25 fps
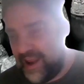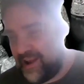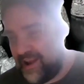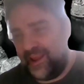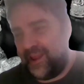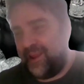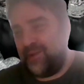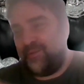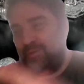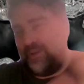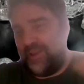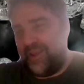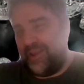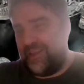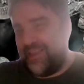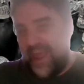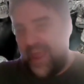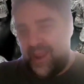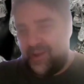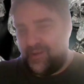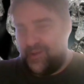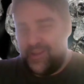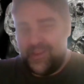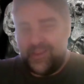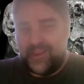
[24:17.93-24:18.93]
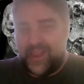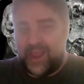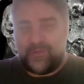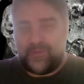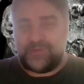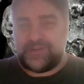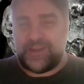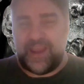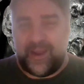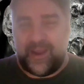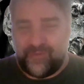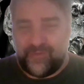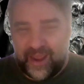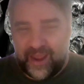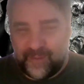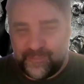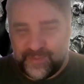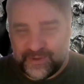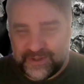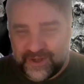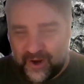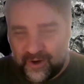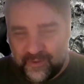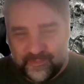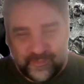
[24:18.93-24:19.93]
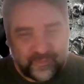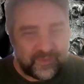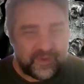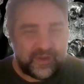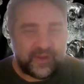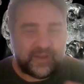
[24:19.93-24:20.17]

And again, like we say every episode,